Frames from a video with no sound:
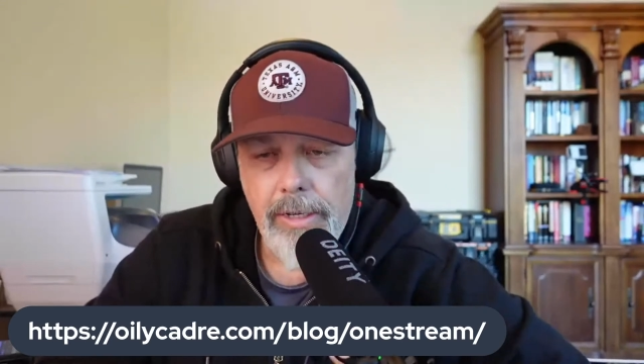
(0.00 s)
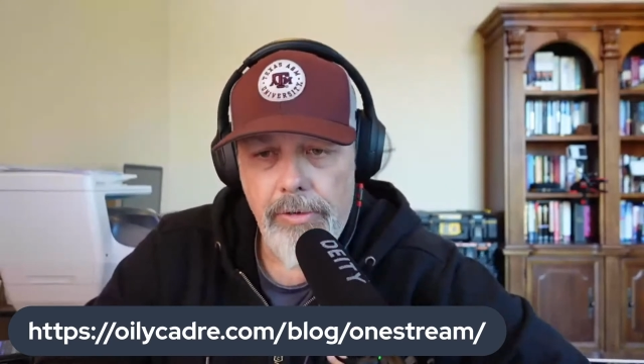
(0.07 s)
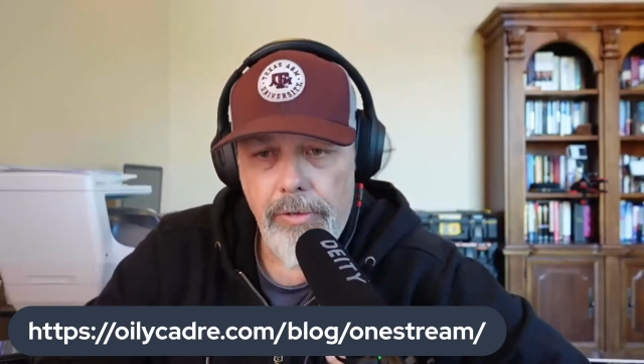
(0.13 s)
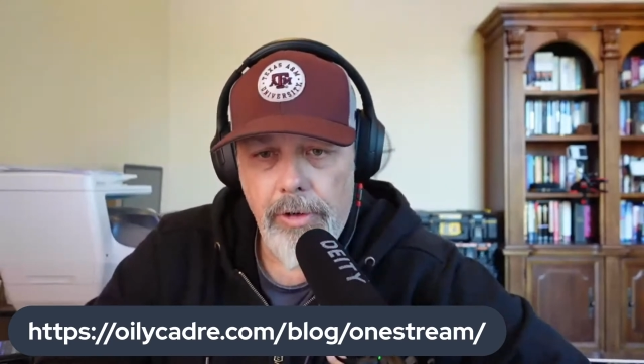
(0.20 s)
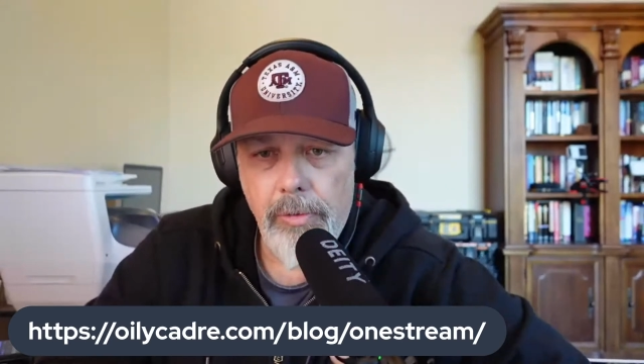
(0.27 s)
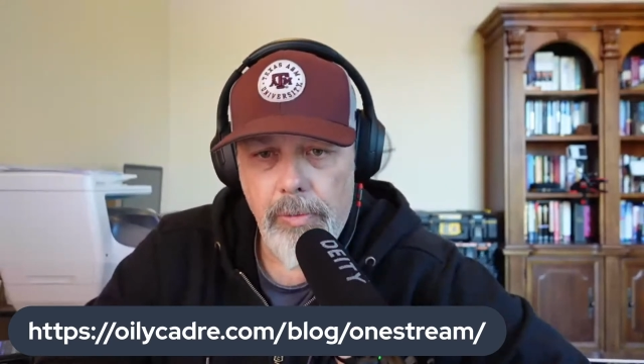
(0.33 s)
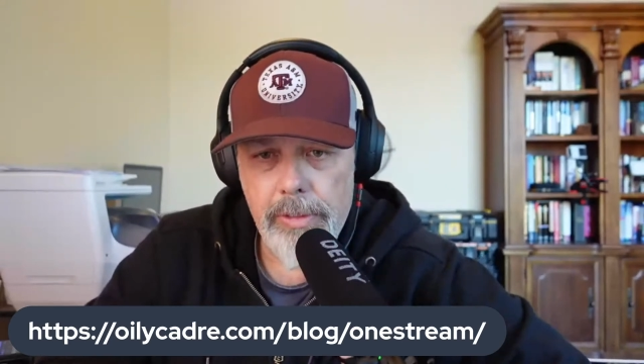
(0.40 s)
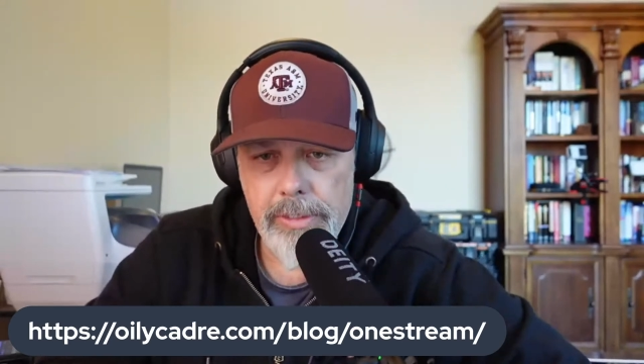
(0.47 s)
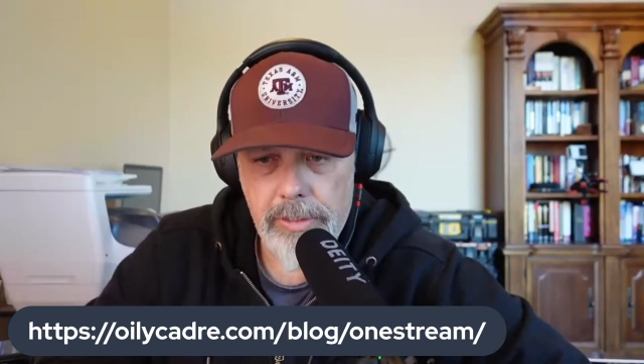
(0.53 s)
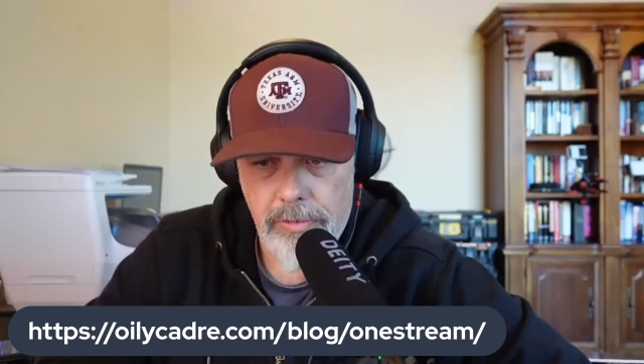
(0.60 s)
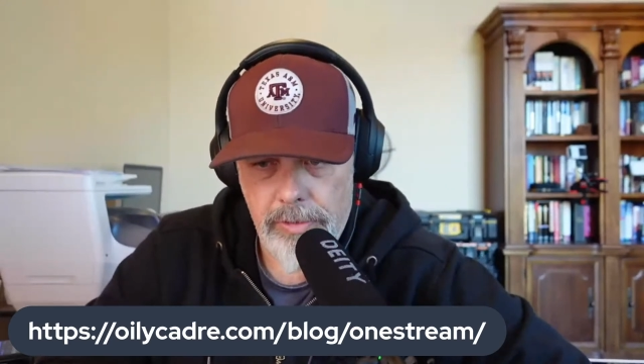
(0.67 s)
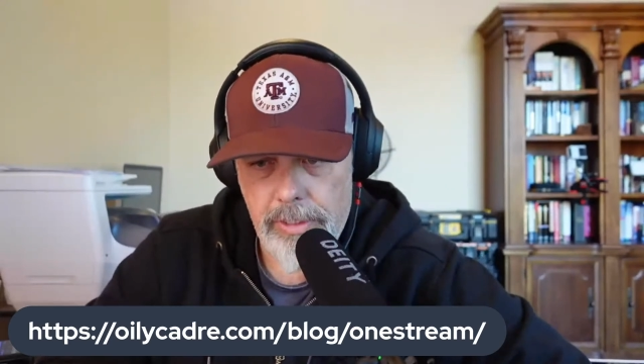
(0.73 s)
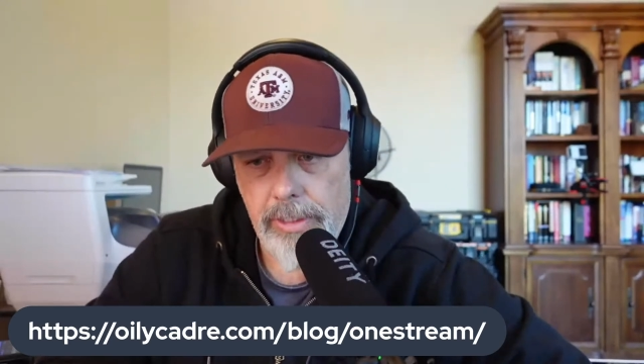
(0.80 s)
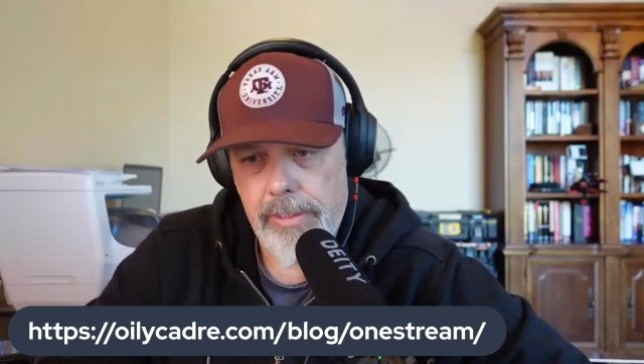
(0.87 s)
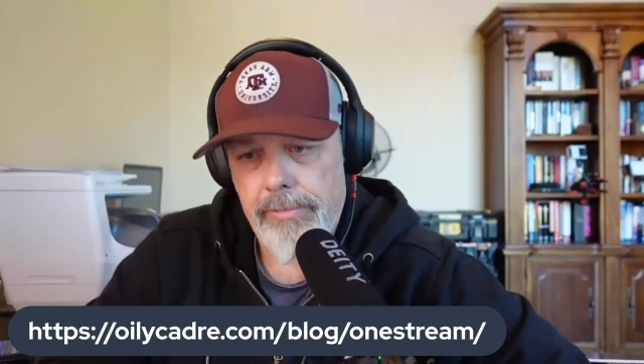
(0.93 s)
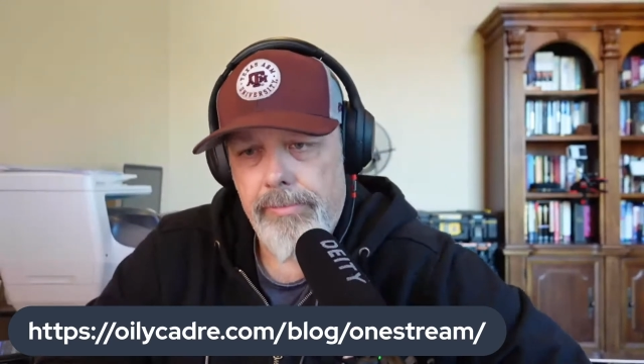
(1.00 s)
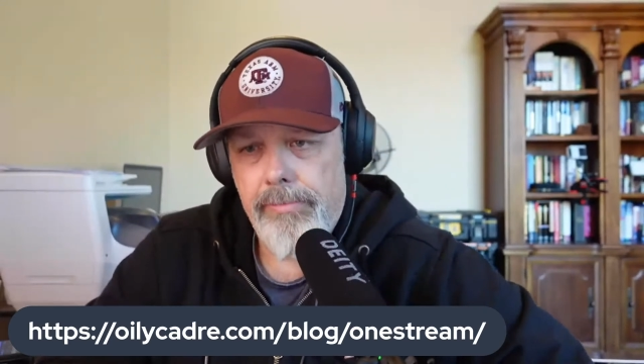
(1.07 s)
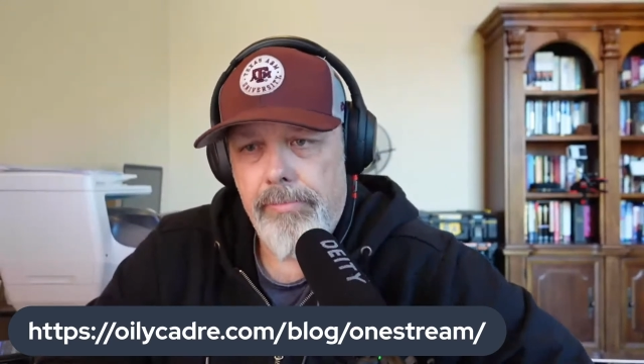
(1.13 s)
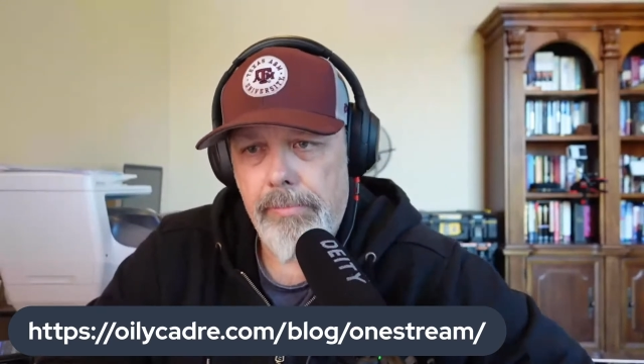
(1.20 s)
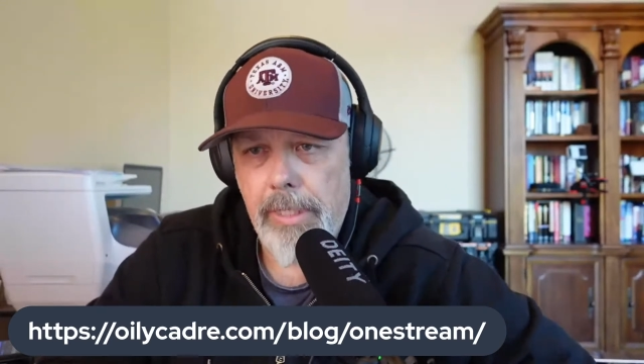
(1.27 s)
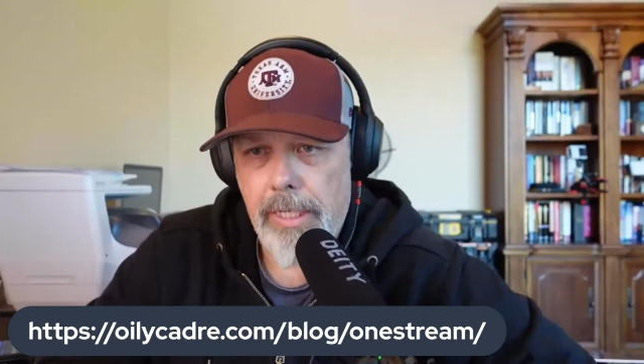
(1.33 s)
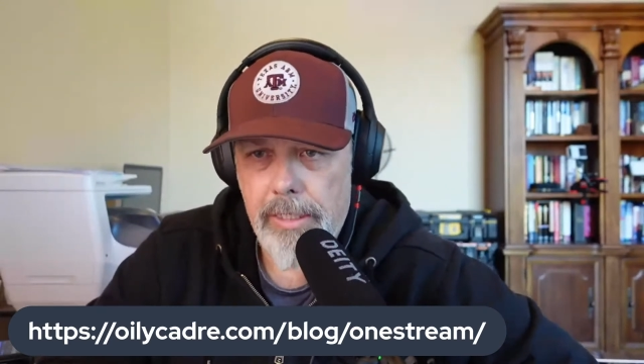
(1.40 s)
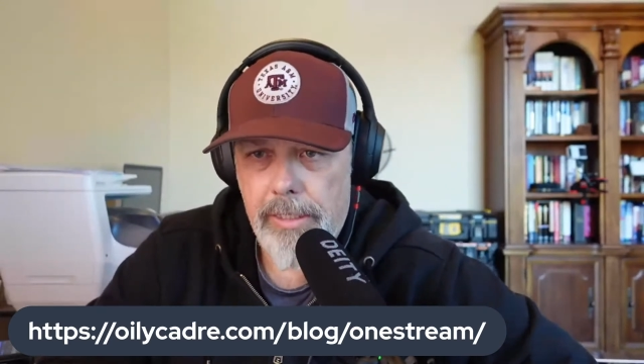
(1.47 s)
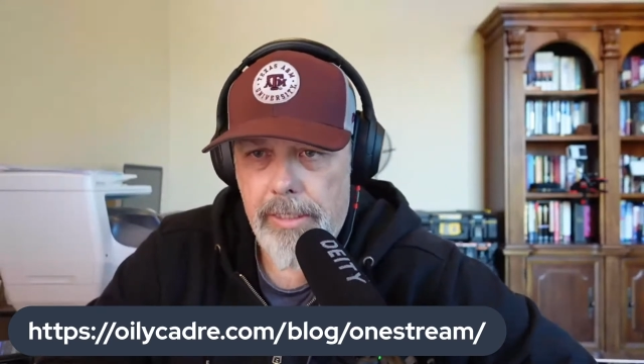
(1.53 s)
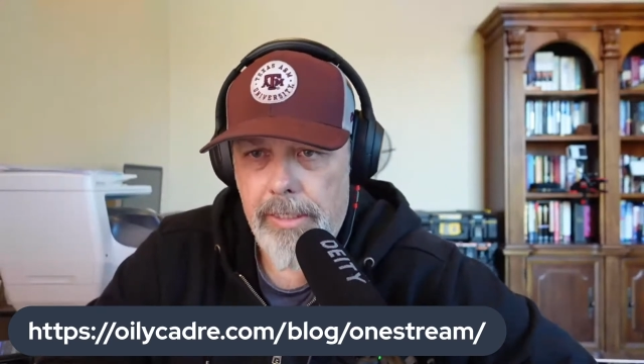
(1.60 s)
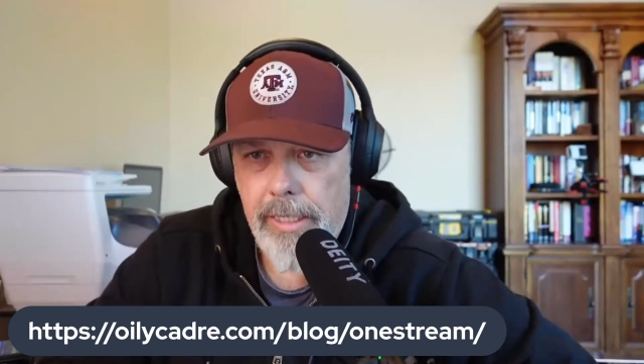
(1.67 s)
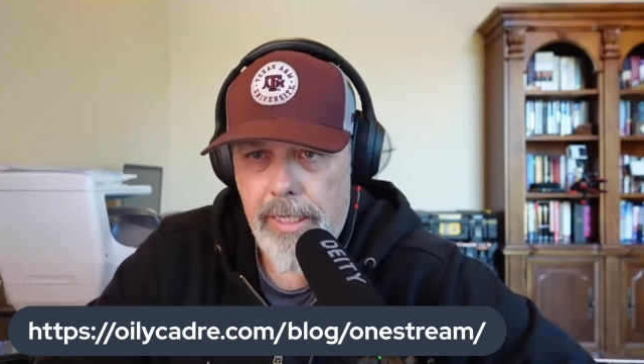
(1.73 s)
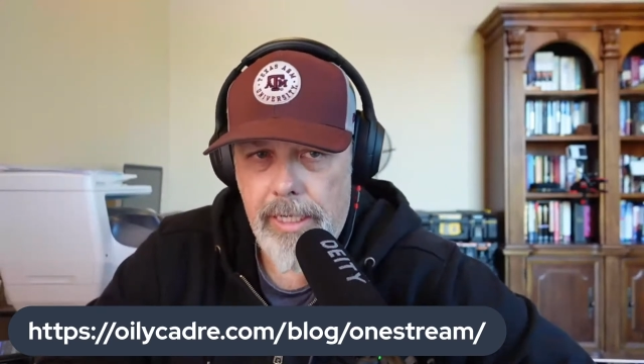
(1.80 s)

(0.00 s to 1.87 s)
I don't know what's going on. But